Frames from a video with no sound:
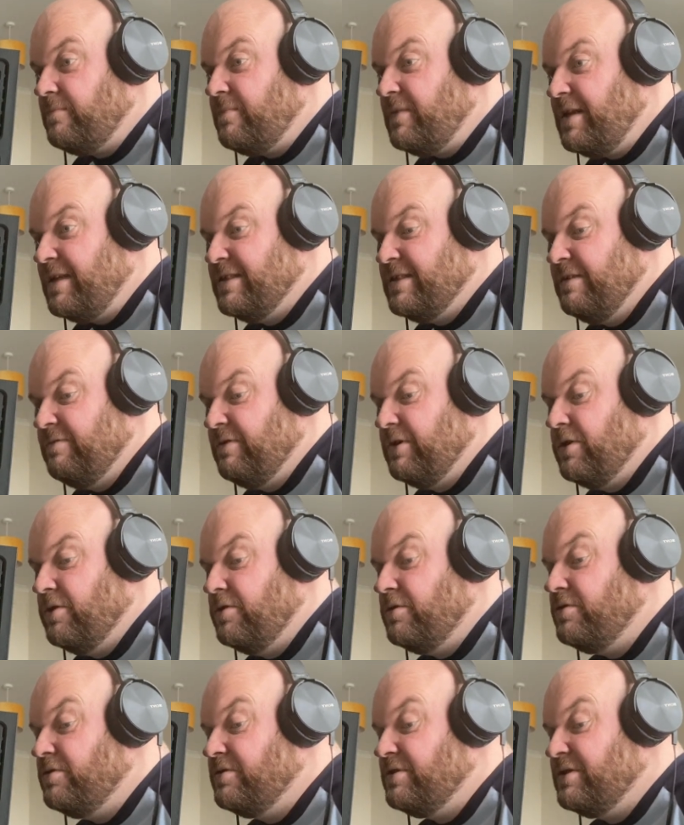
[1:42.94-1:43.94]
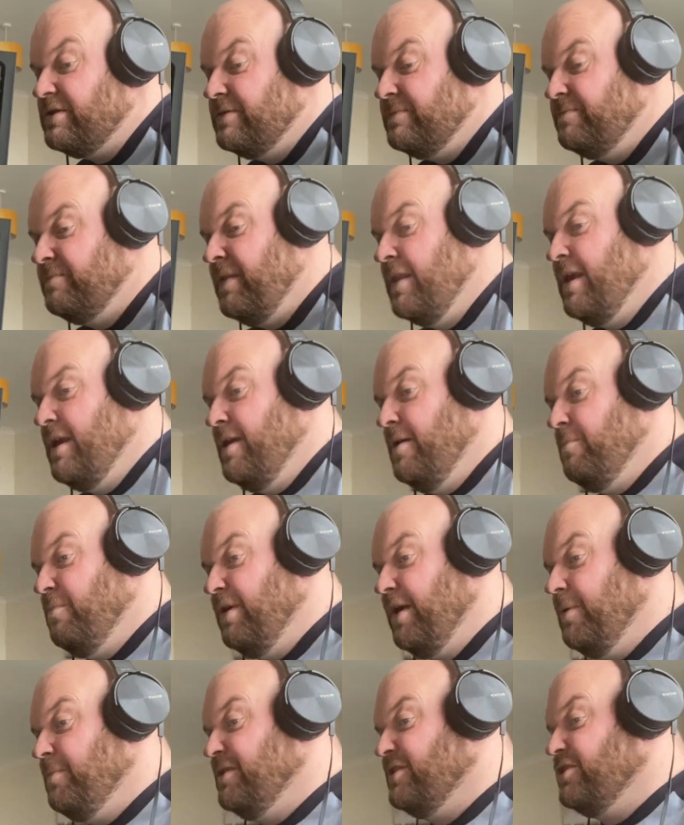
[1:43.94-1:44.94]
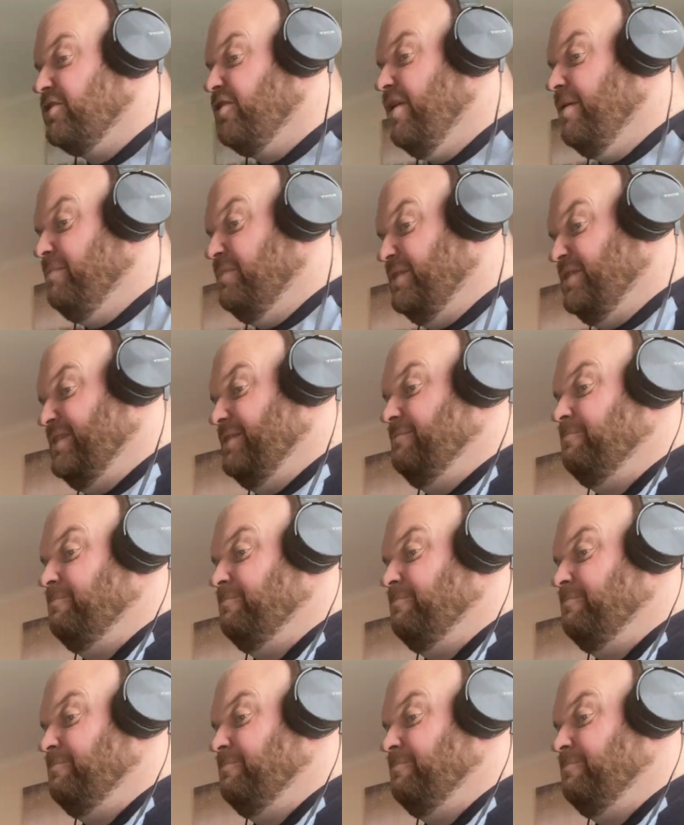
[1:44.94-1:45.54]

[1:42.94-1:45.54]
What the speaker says: Let's hit record, bring up the script,